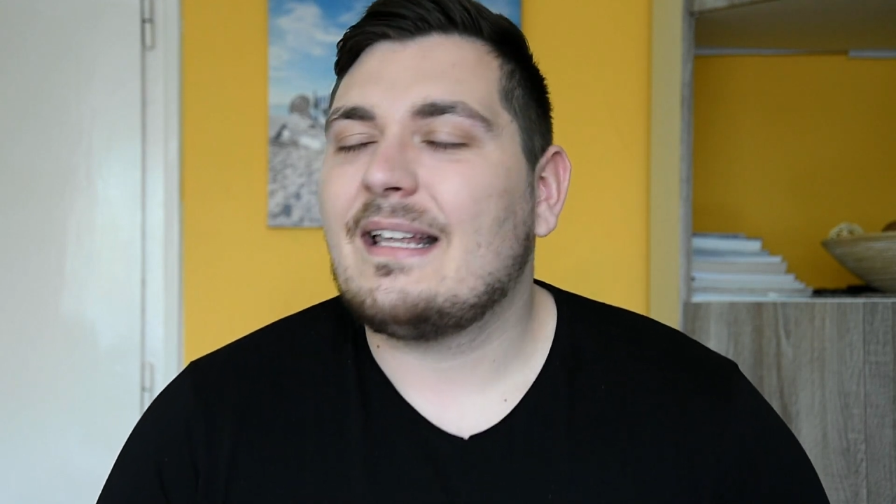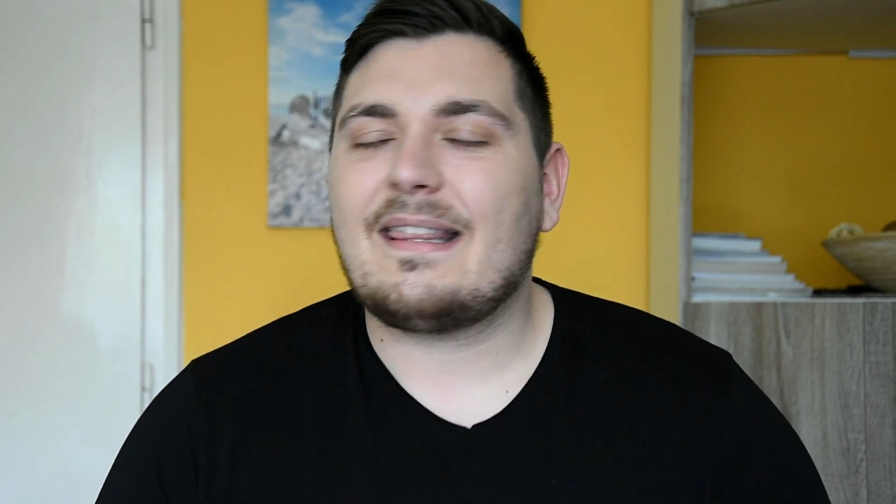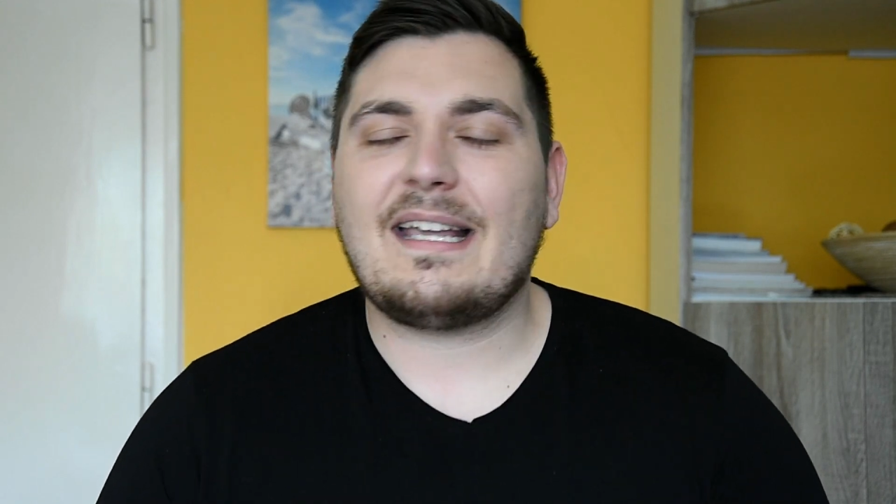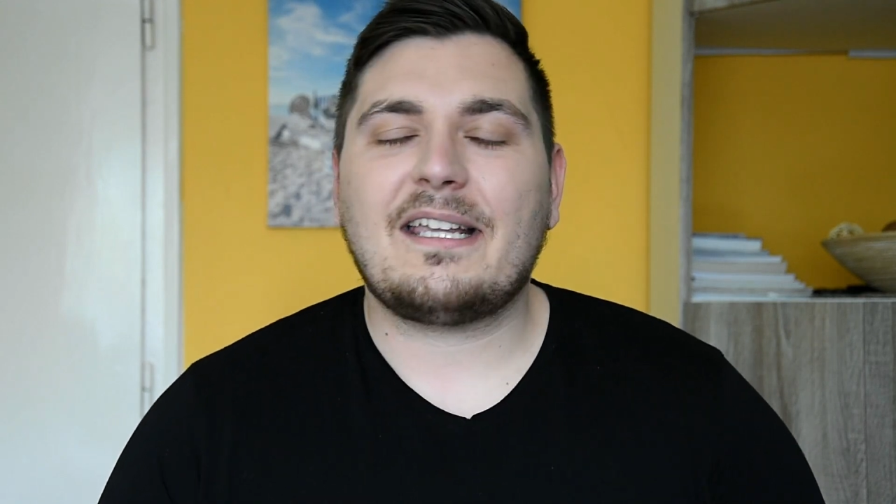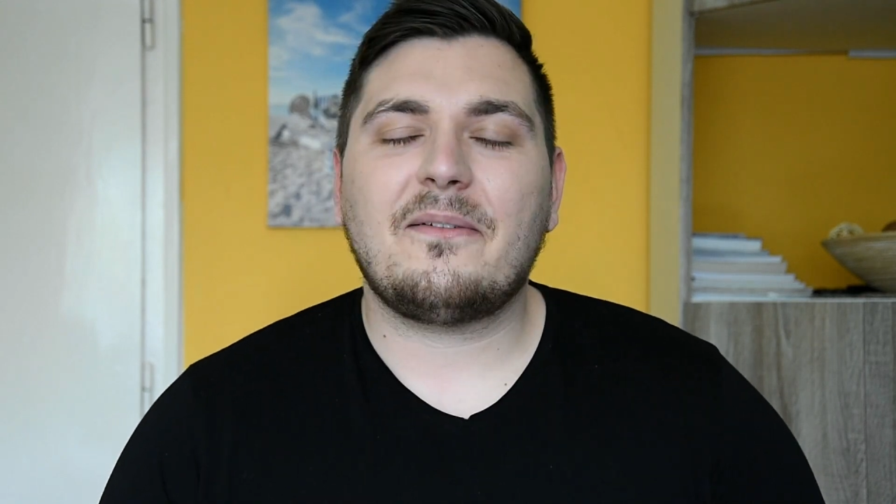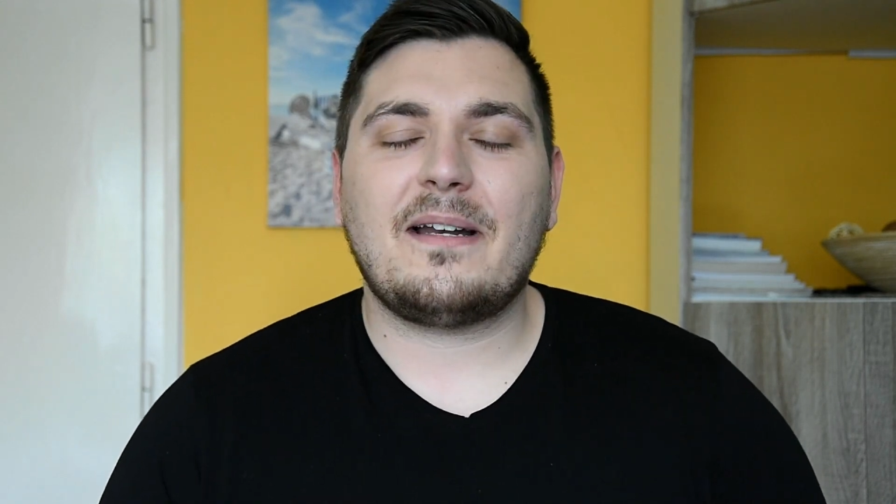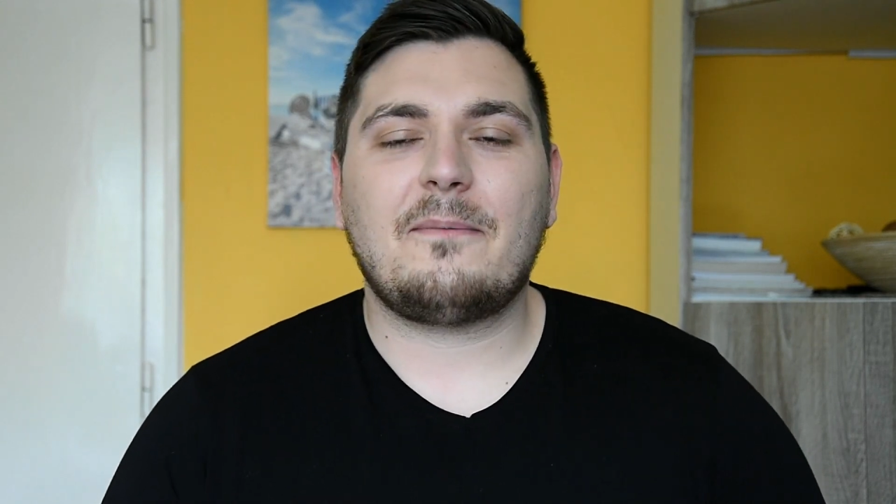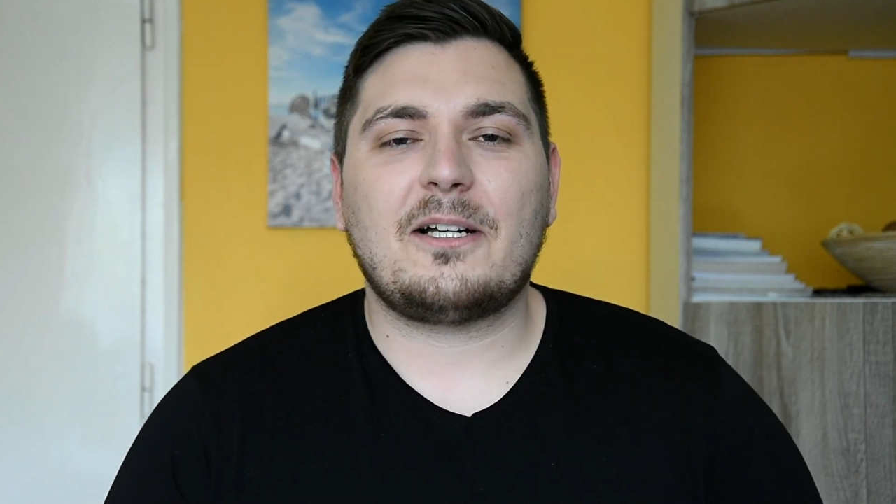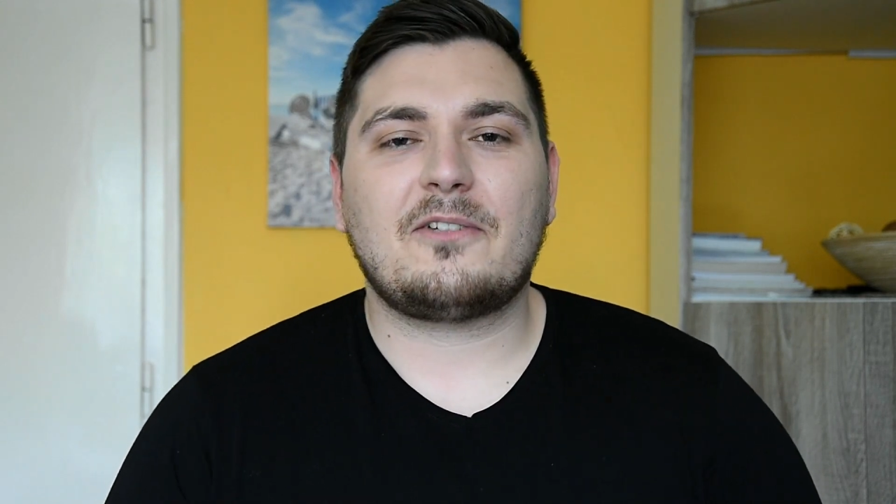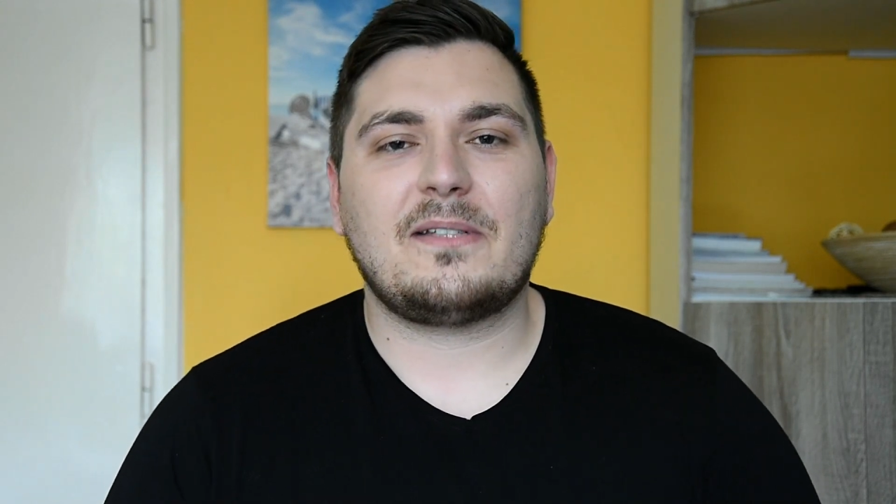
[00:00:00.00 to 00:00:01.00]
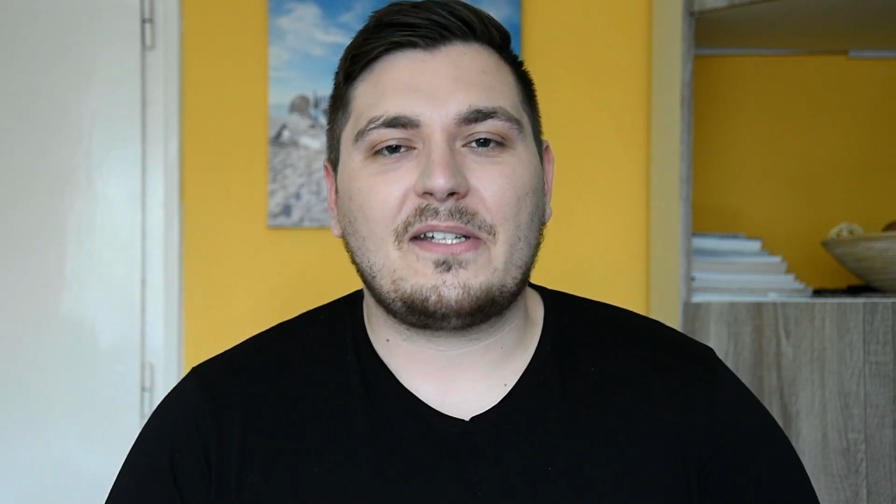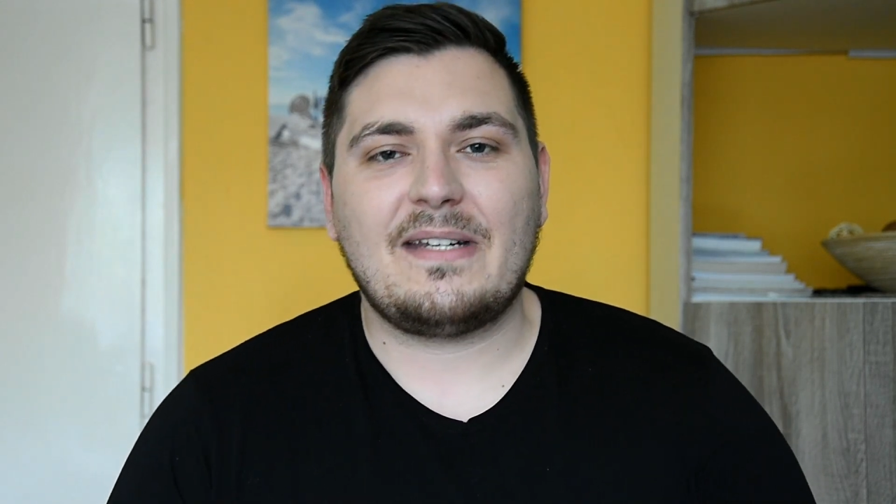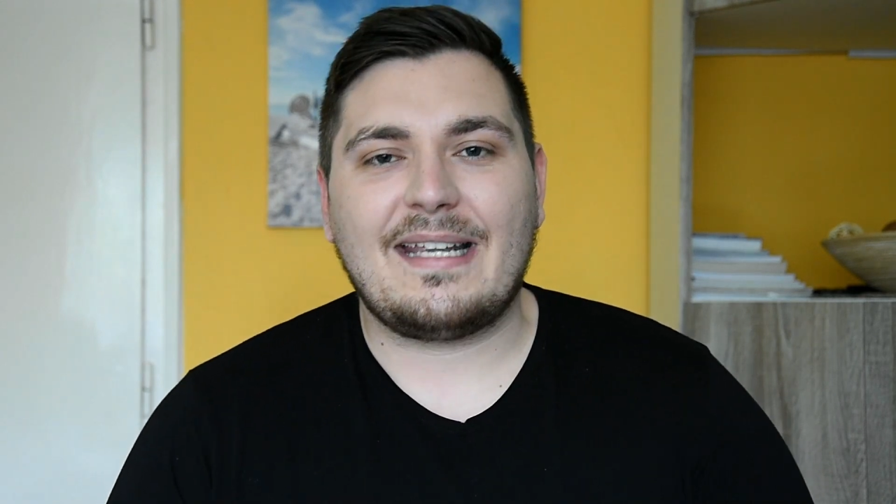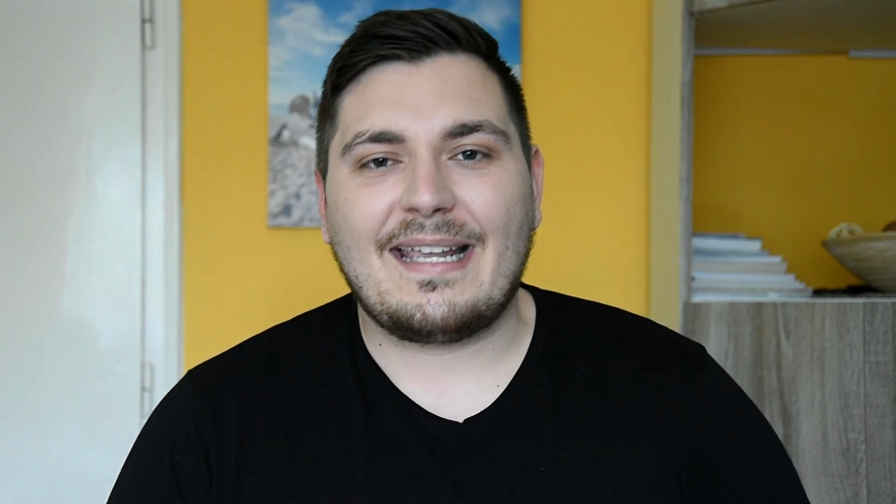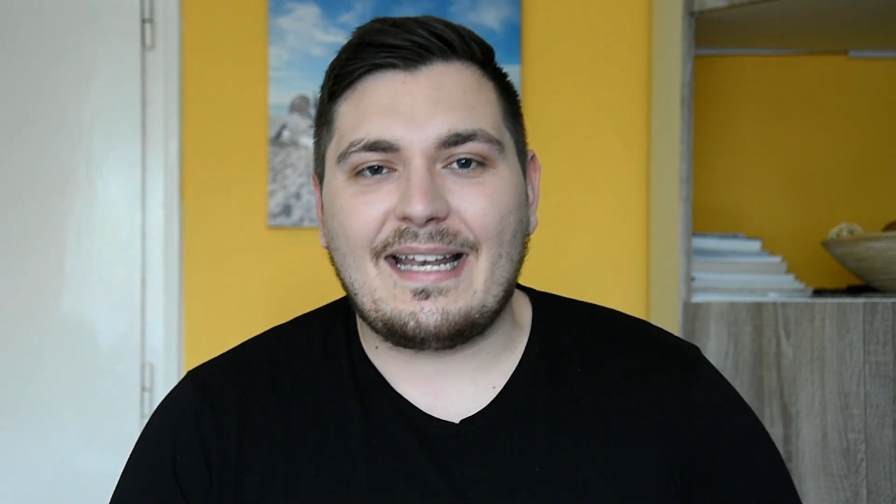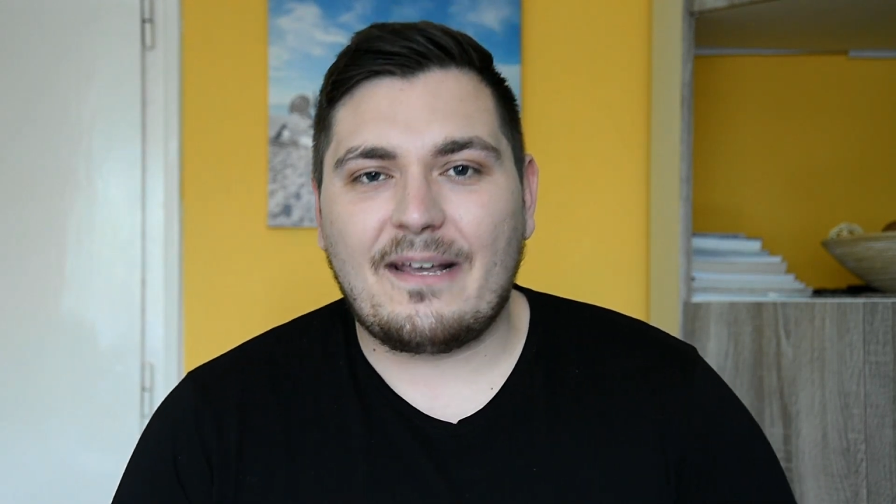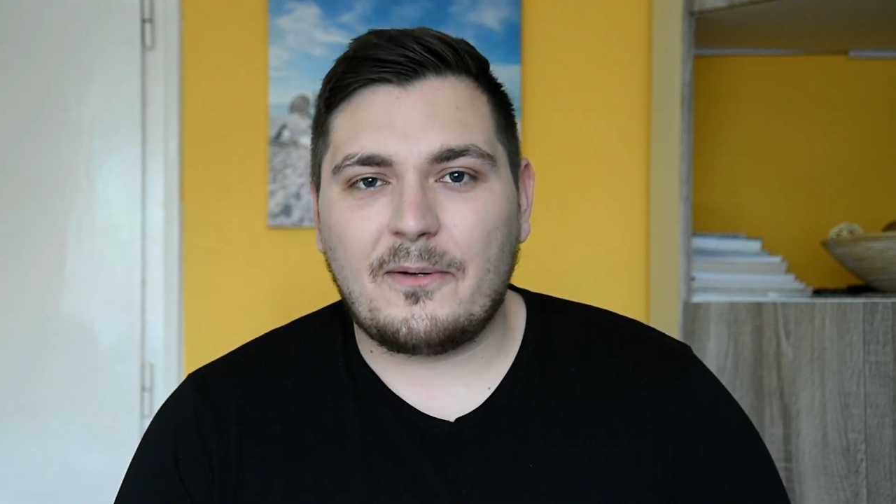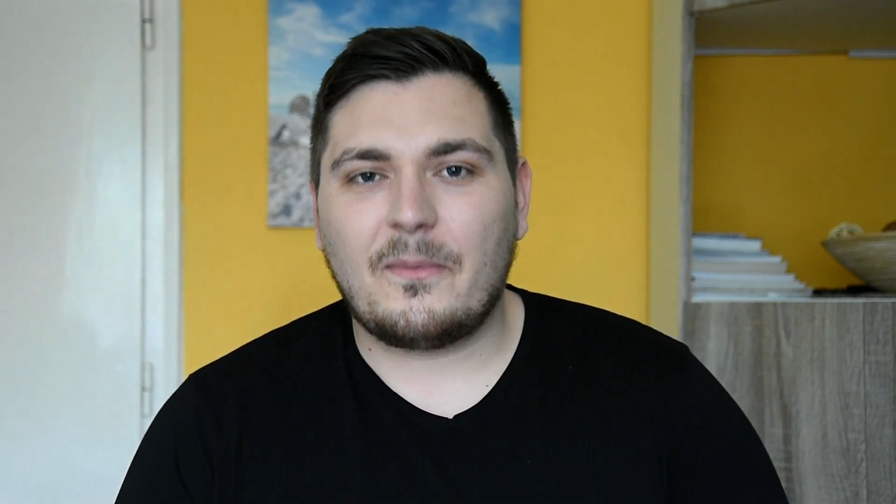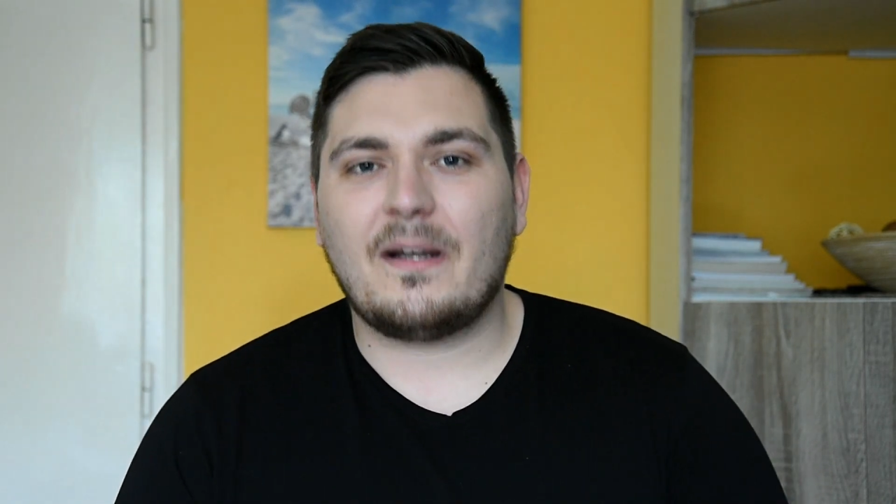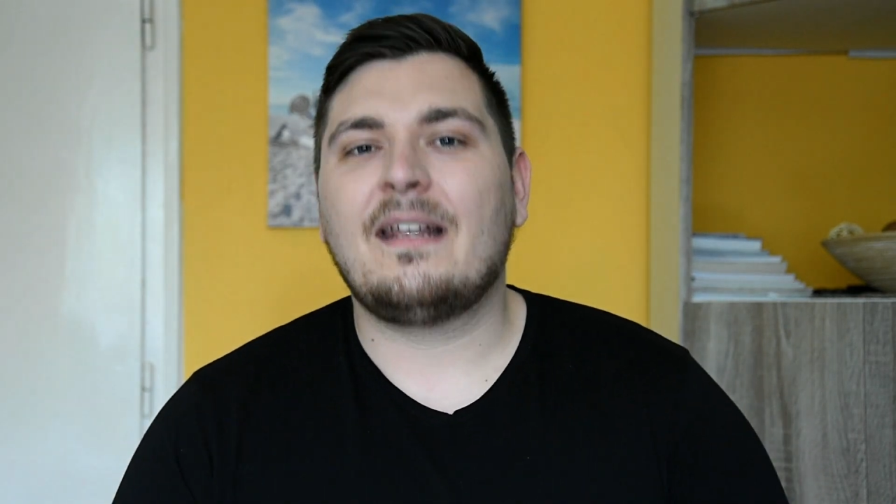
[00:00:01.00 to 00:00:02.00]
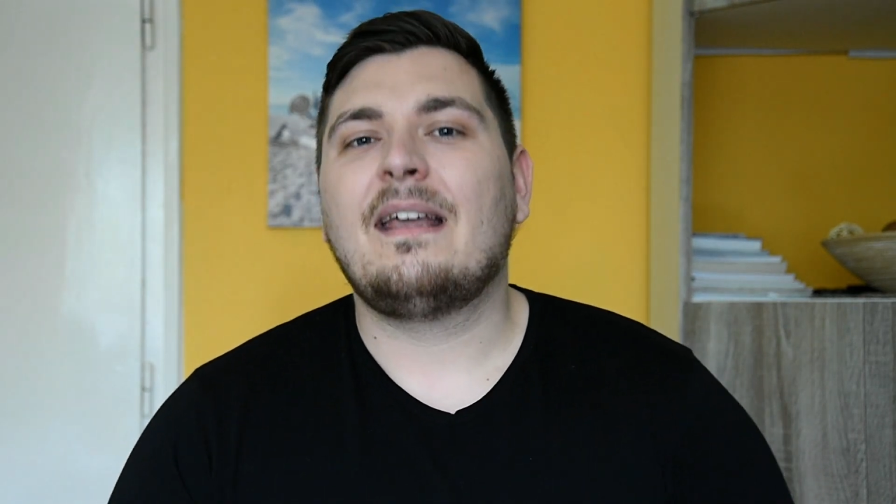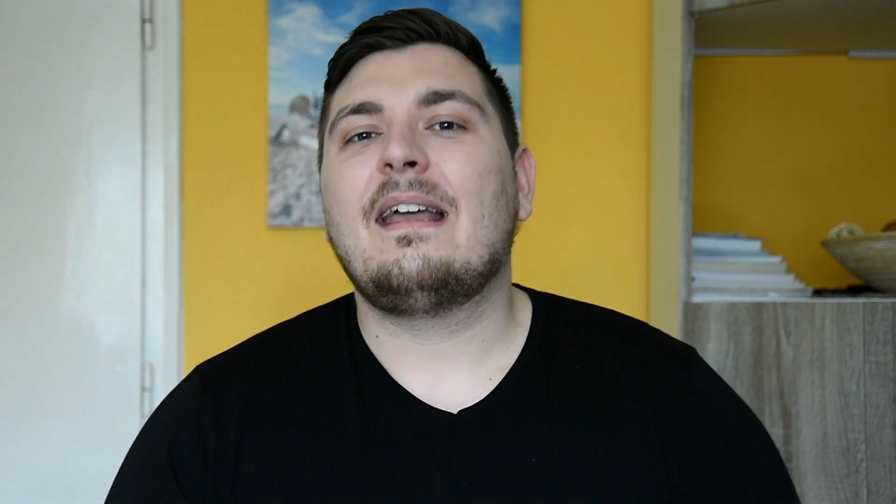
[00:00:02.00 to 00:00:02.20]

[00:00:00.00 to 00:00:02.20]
Thank you very much for tuning in, everyone.